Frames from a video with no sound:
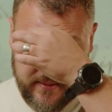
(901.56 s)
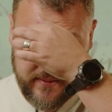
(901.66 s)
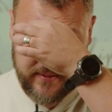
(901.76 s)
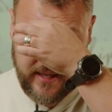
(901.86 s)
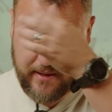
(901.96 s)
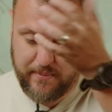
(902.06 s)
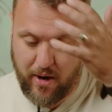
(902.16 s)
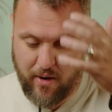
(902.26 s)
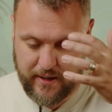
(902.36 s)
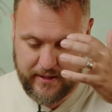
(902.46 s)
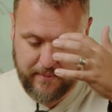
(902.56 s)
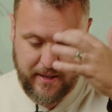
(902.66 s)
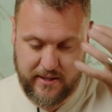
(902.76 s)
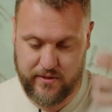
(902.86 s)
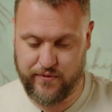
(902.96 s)
standing behind him
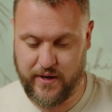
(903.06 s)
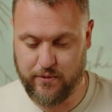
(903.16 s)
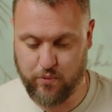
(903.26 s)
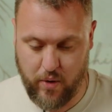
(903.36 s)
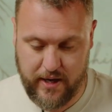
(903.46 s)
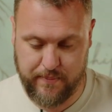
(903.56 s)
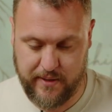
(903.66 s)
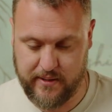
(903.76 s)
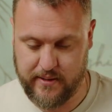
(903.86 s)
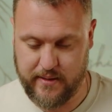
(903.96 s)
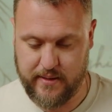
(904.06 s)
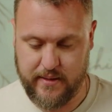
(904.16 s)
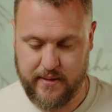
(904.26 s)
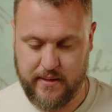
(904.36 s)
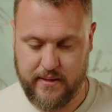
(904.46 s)
at his feet, weeping,
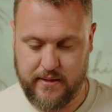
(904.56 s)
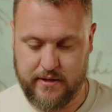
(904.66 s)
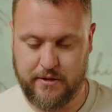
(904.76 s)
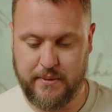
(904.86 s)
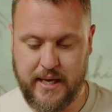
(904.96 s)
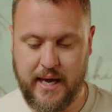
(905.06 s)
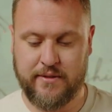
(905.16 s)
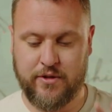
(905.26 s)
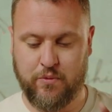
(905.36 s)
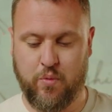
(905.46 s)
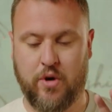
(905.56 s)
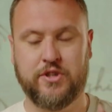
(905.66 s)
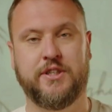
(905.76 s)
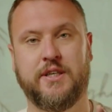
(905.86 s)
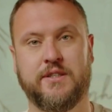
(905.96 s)
she began to
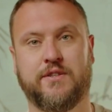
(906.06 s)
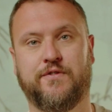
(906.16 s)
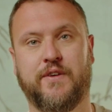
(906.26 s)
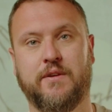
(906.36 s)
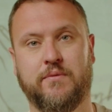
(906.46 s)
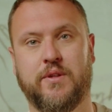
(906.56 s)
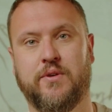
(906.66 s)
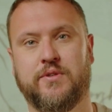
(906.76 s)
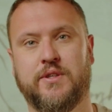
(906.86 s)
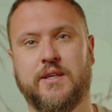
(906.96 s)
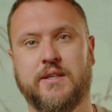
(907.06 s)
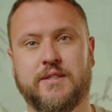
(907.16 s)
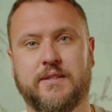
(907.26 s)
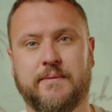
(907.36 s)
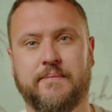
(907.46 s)
wash his feet with her tears.